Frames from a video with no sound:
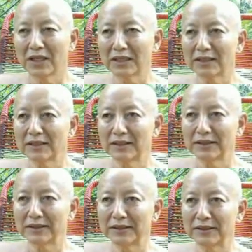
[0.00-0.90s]
Like
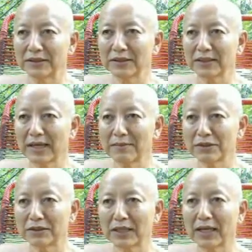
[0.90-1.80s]
in certain times
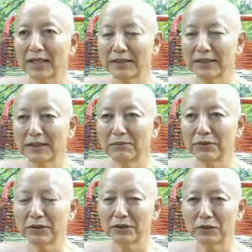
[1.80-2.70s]
in Thailand, the
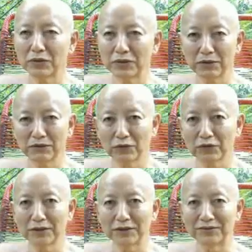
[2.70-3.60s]
temperature goes above
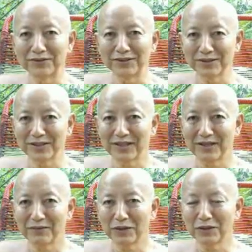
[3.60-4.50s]
40 degrees.
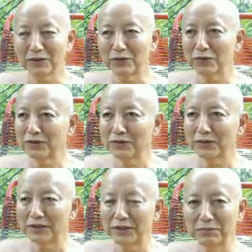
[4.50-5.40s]
But you go
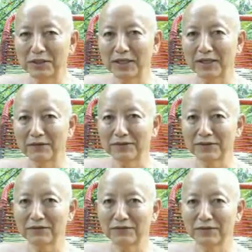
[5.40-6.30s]
into a deep cave,
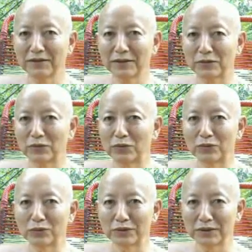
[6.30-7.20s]
it's very
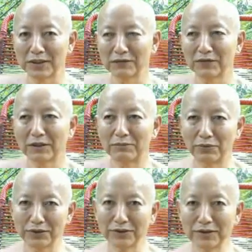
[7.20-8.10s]
cool and the
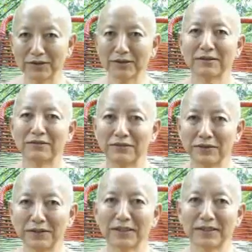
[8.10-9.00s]
vibrations are
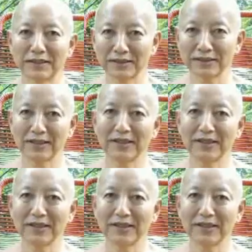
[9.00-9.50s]
very nice.